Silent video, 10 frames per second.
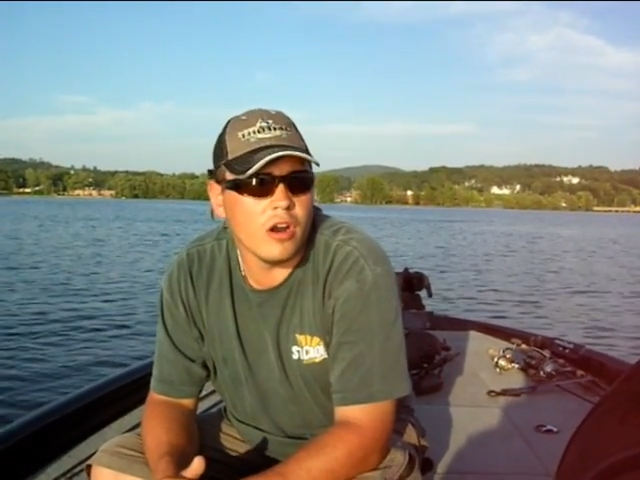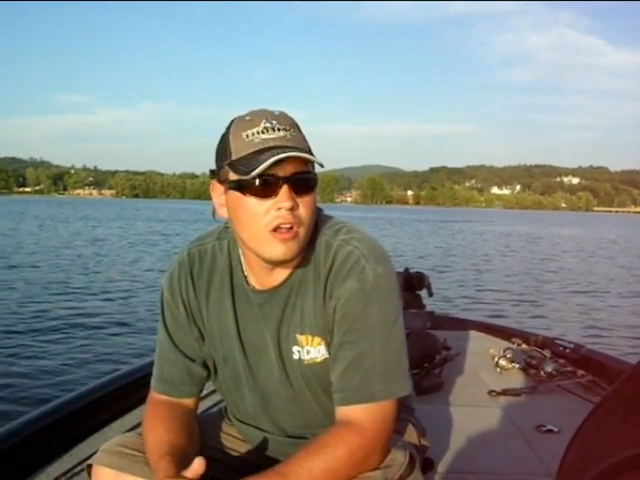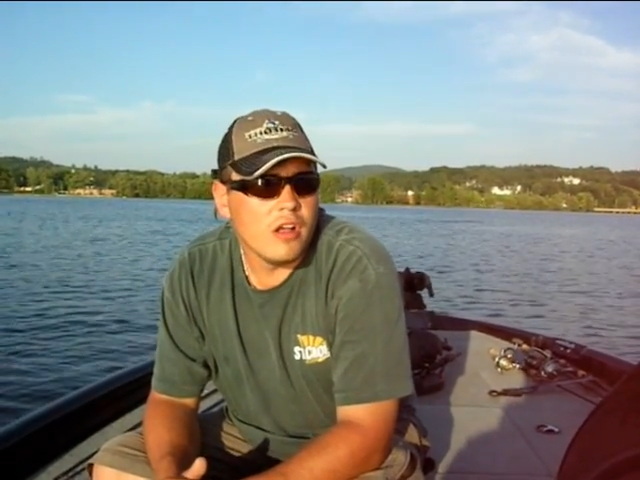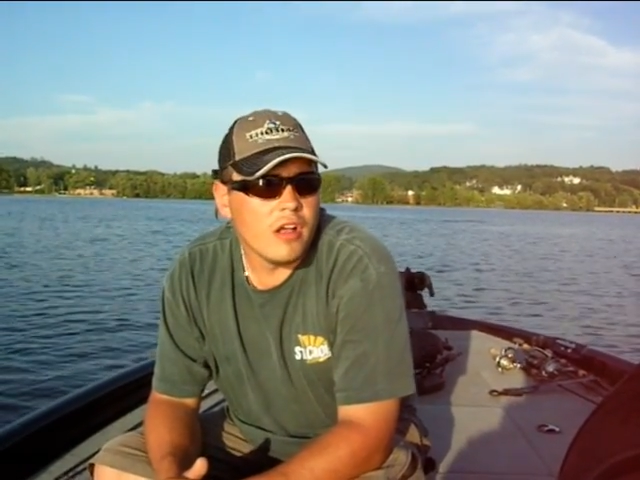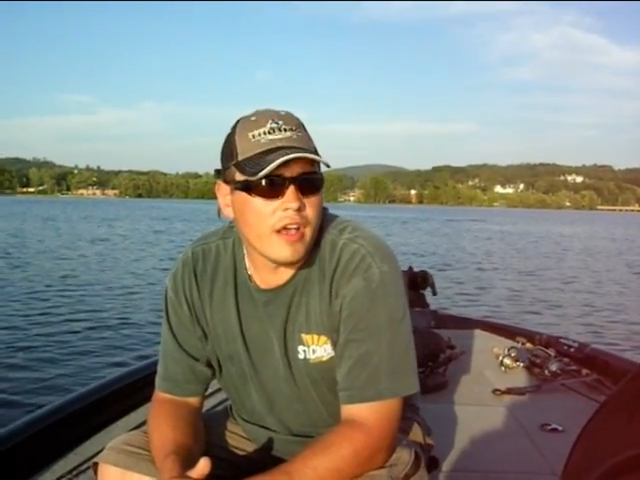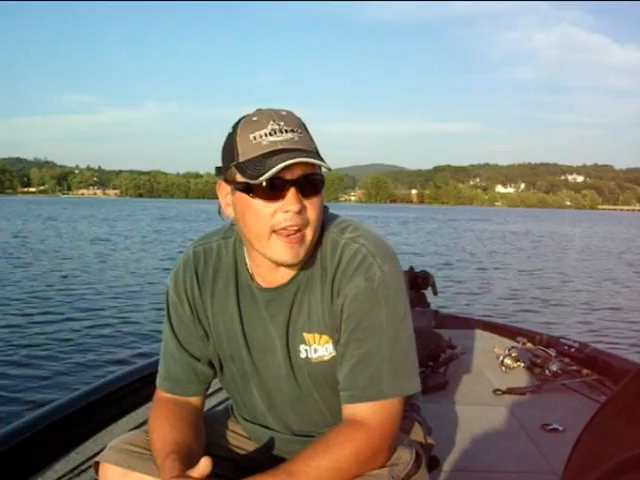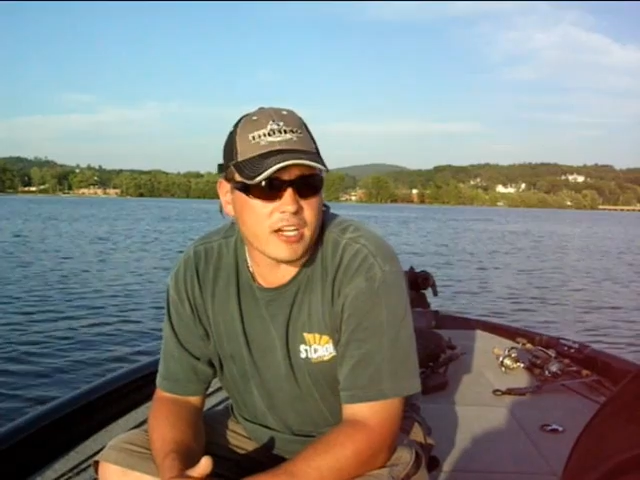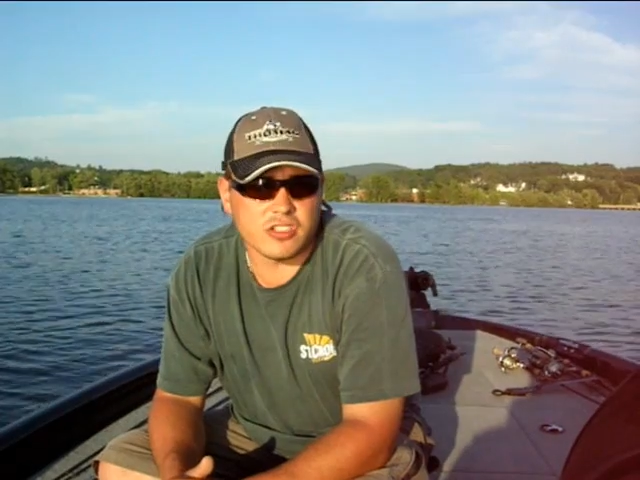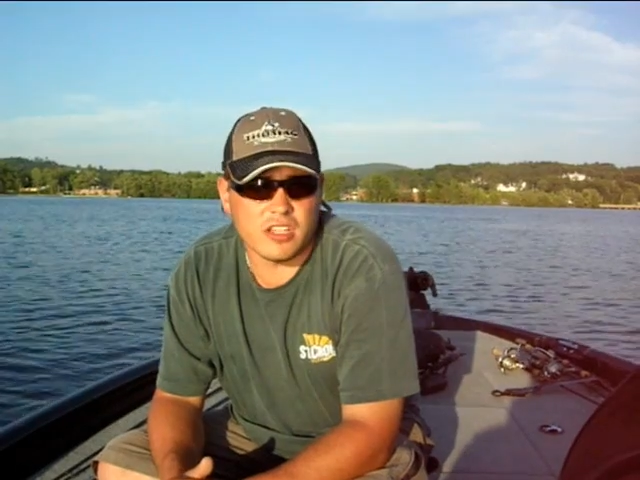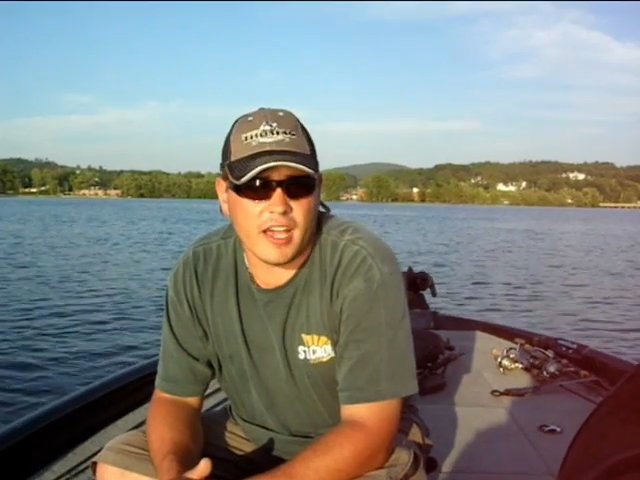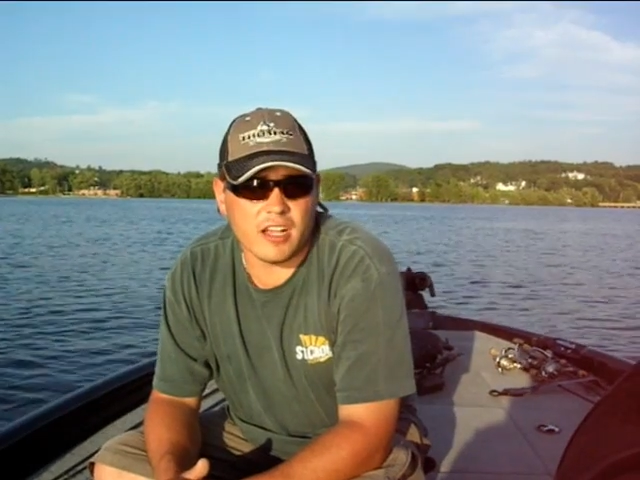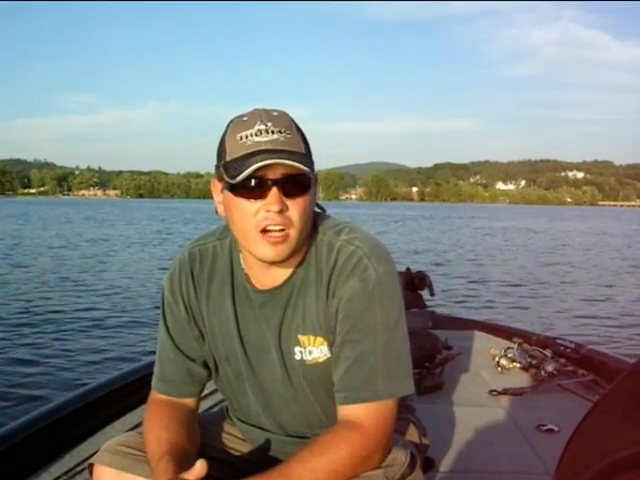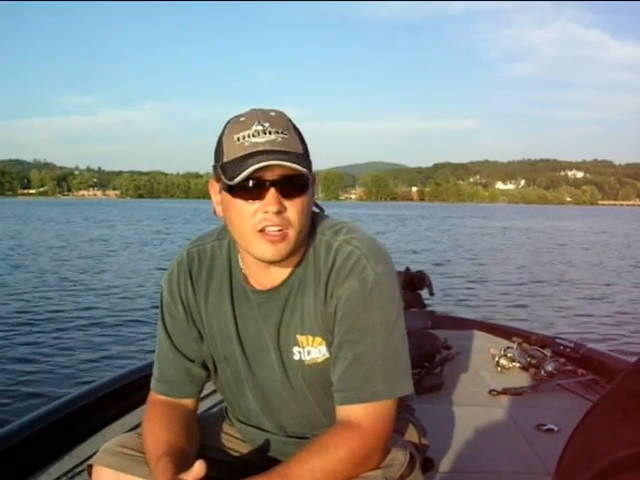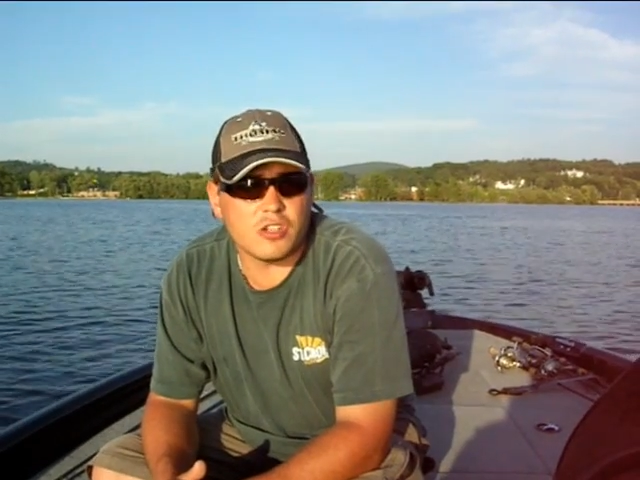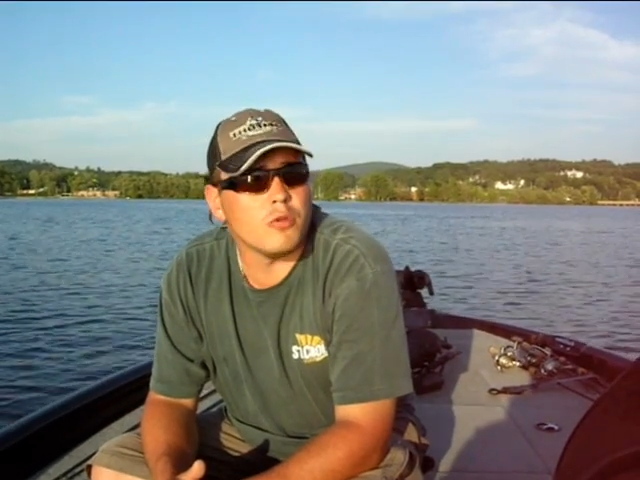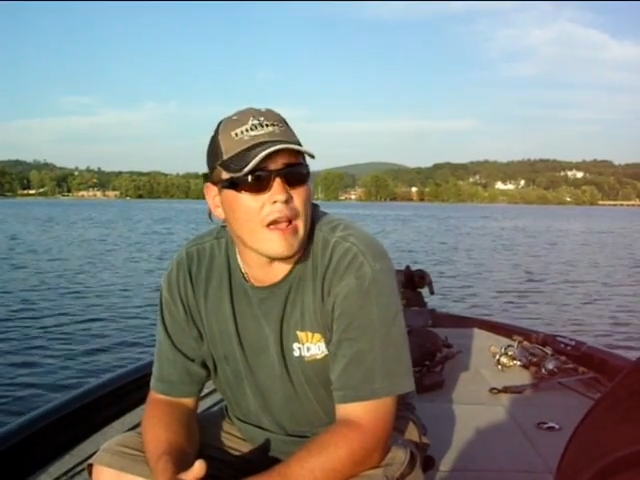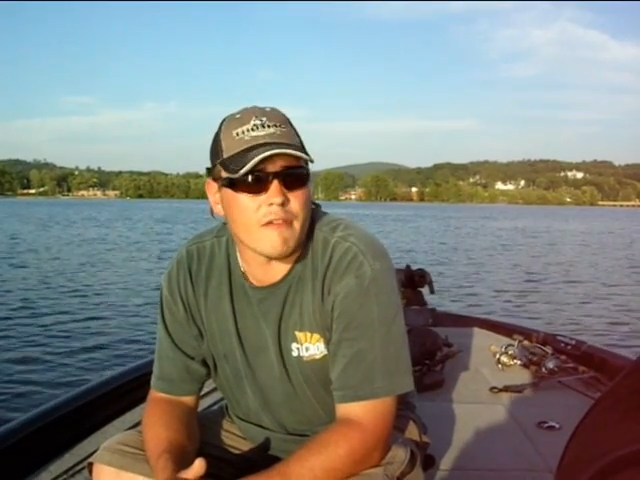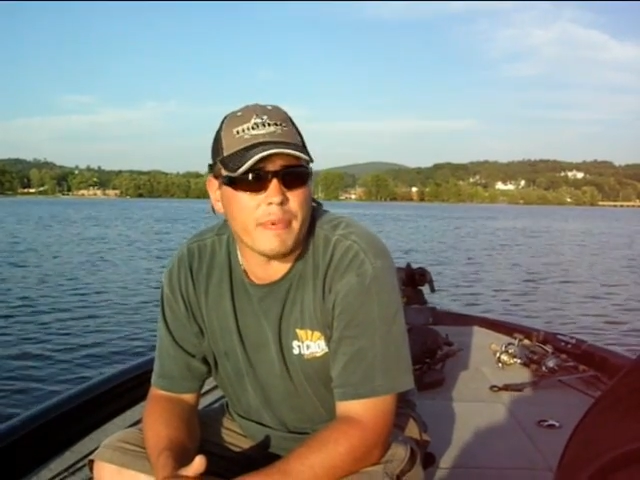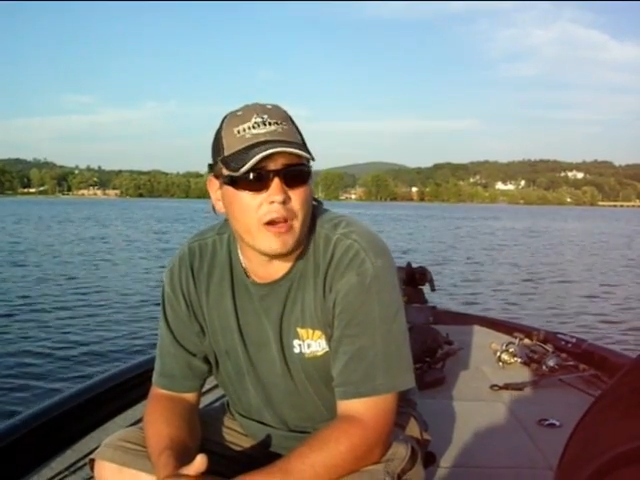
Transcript: And actually, I got a two and a half